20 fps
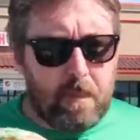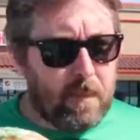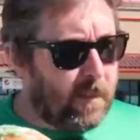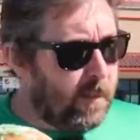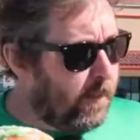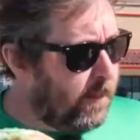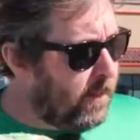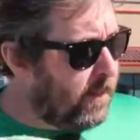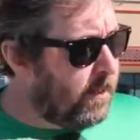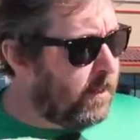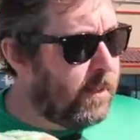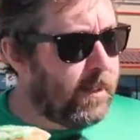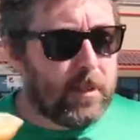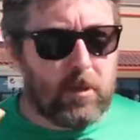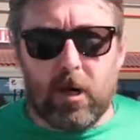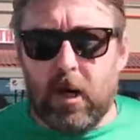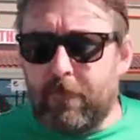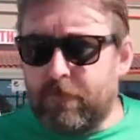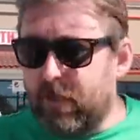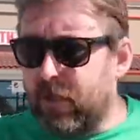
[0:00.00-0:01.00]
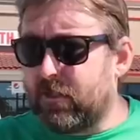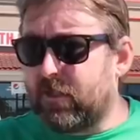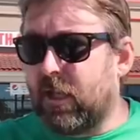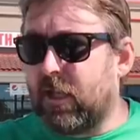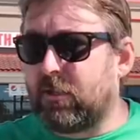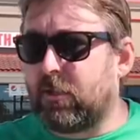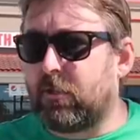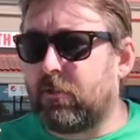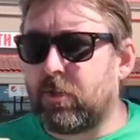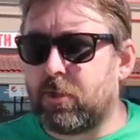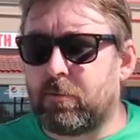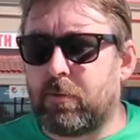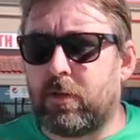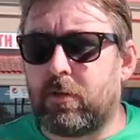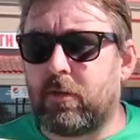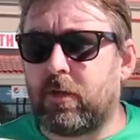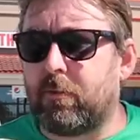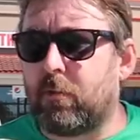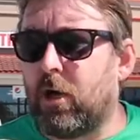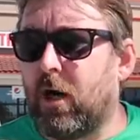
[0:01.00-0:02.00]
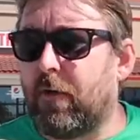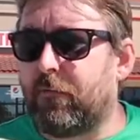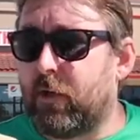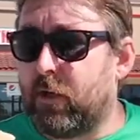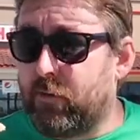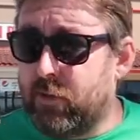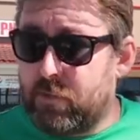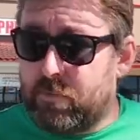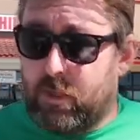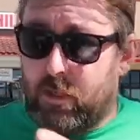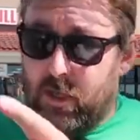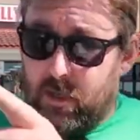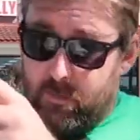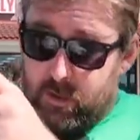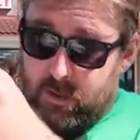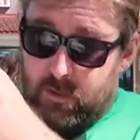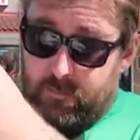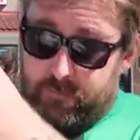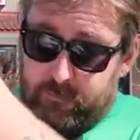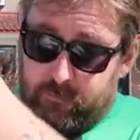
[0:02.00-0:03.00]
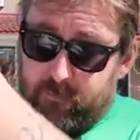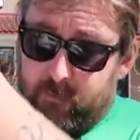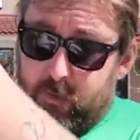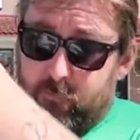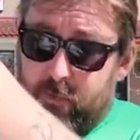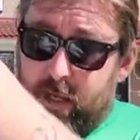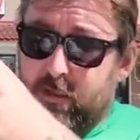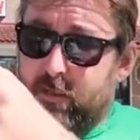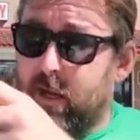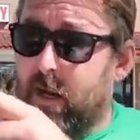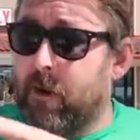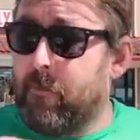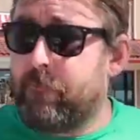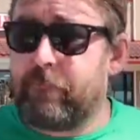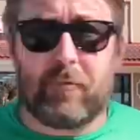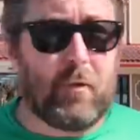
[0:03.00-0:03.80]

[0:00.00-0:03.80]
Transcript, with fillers: I didn't get a coffee because I got the Krispy Kreme coffee. Krispy Kreme is right there.